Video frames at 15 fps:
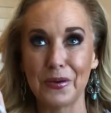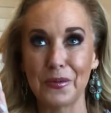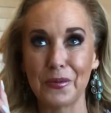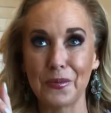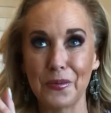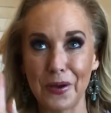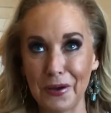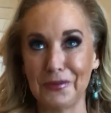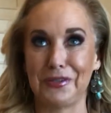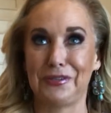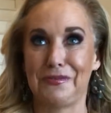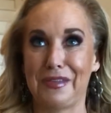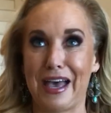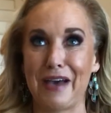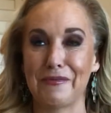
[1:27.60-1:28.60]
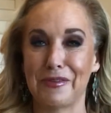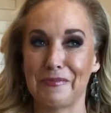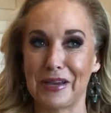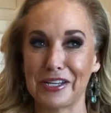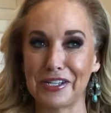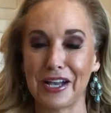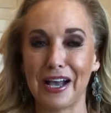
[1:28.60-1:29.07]
won't do that with
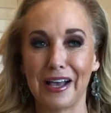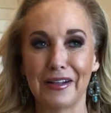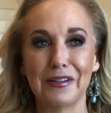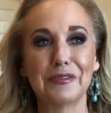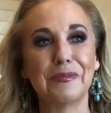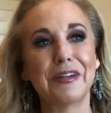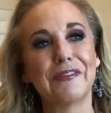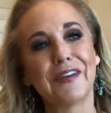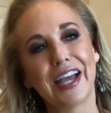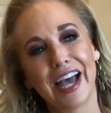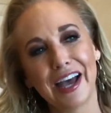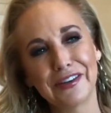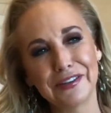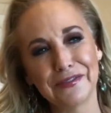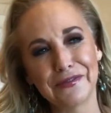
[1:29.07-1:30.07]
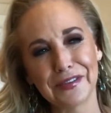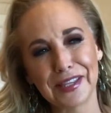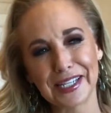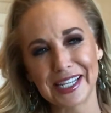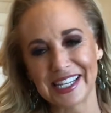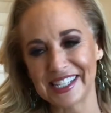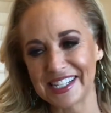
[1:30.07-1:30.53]
my child, but if I had to for the
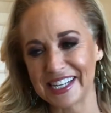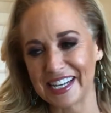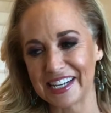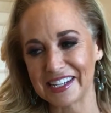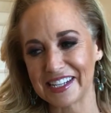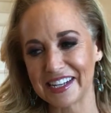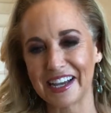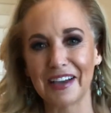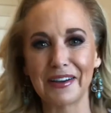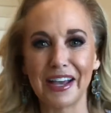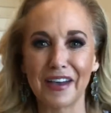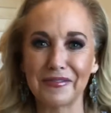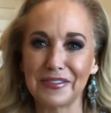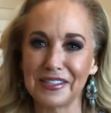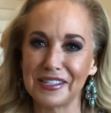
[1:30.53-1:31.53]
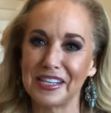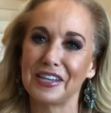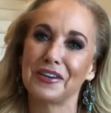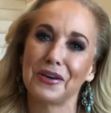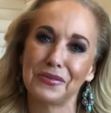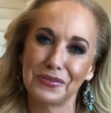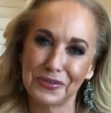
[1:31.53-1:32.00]
destination, I would have to say
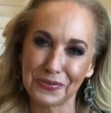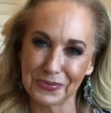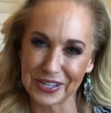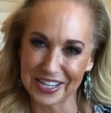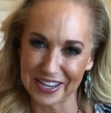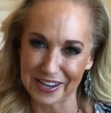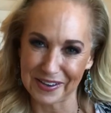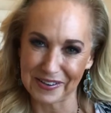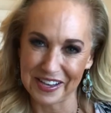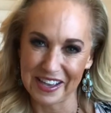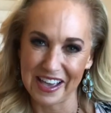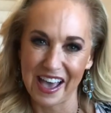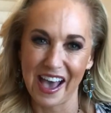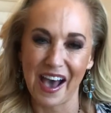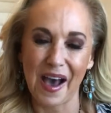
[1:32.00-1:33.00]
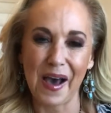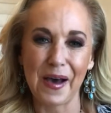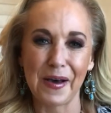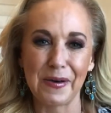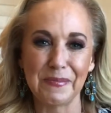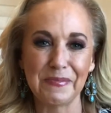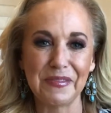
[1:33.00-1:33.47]
Costa Rica.
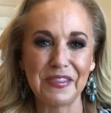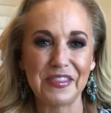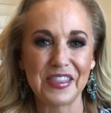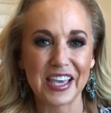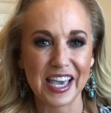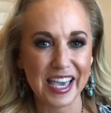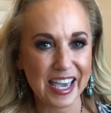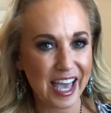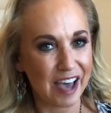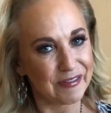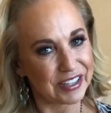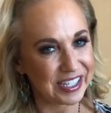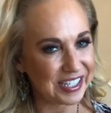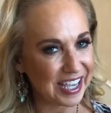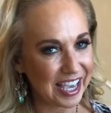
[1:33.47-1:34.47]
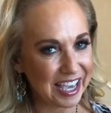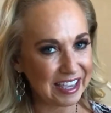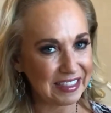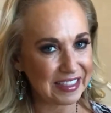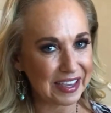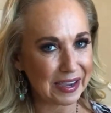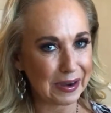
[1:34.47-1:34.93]
Um, they have a
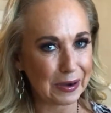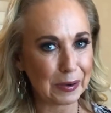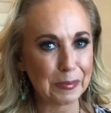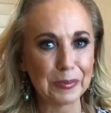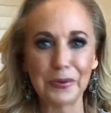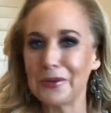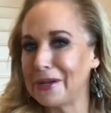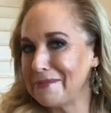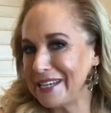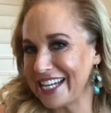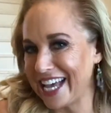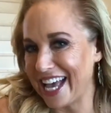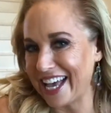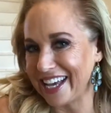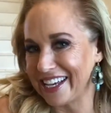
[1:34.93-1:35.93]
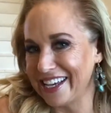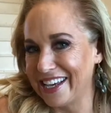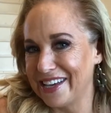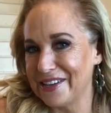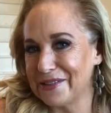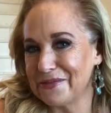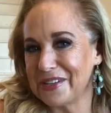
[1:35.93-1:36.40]
saying there, pura vida,
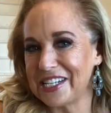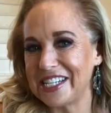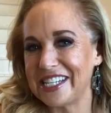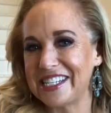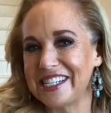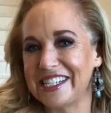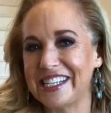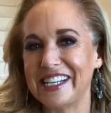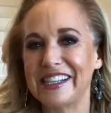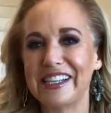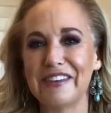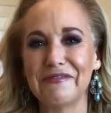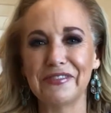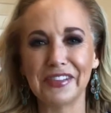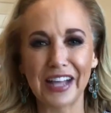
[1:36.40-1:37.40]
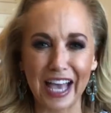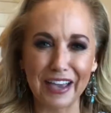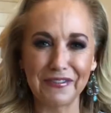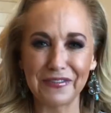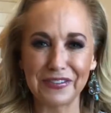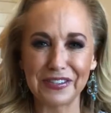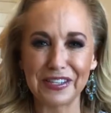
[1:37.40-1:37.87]
which is to live
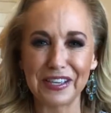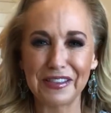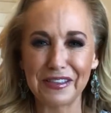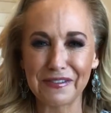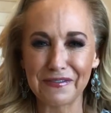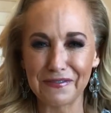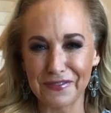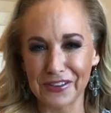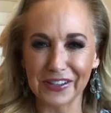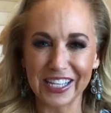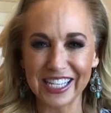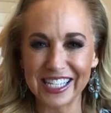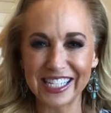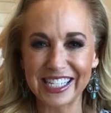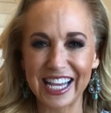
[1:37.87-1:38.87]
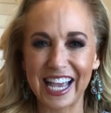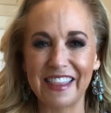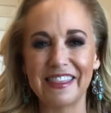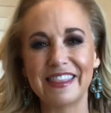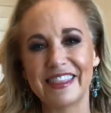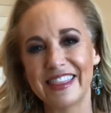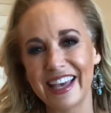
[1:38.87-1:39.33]
life to the fullest,
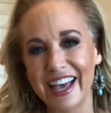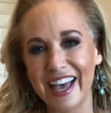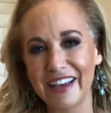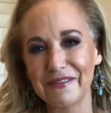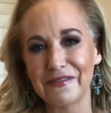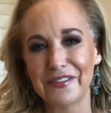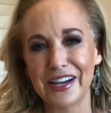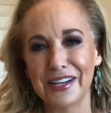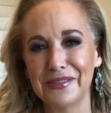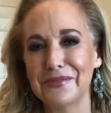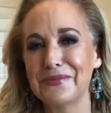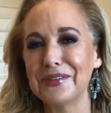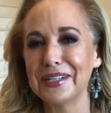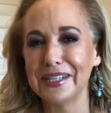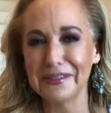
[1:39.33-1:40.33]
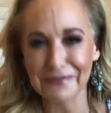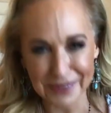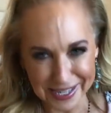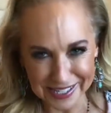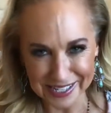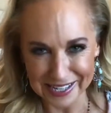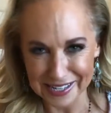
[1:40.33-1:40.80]
and that phrase really
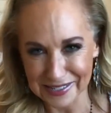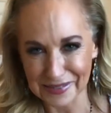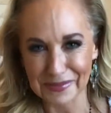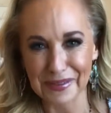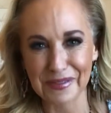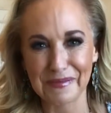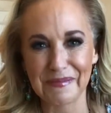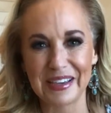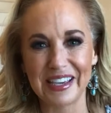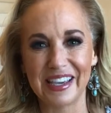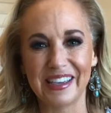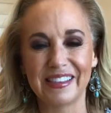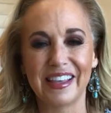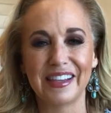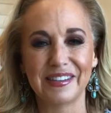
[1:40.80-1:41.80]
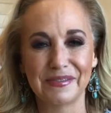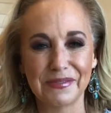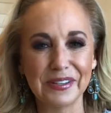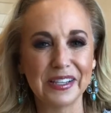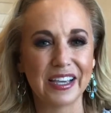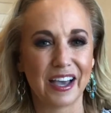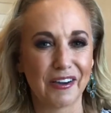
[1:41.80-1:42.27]
resonates with me, and that's
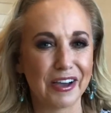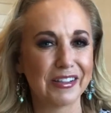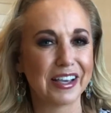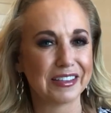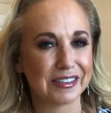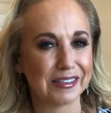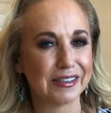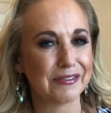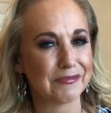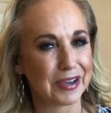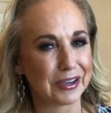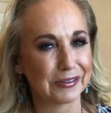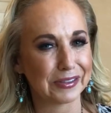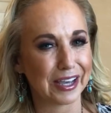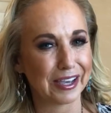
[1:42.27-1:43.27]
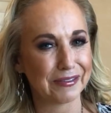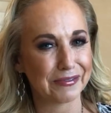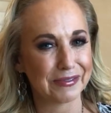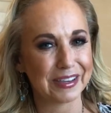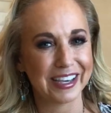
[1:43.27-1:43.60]
really how I like to live my own life